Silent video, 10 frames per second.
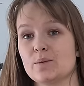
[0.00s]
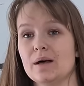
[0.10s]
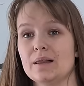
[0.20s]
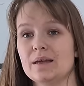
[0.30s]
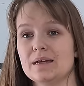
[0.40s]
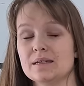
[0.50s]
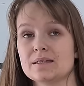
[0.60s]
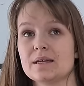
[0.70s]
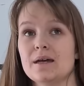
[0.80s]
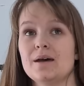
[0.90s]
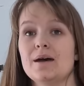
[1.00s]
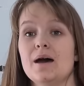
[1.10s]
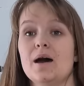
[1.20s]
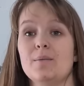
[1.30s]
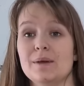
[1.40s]
well is
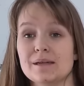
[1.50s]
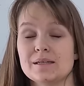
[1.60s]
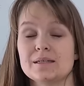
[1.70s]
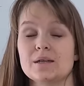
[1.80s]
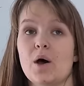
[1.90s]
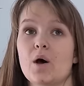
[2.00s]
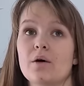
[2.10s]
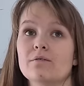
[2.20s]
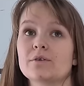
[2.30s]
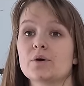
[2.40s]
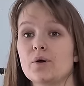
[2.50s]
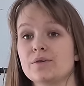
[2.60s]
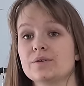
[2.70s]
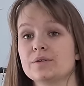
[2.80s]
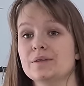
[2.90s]
a mix of
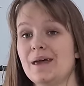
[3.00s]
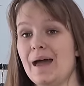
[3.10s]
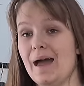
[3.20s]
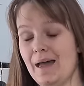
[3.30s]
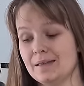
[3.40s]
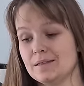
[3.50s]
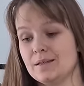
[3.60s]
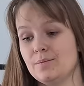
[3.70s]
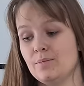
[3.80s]
cotton and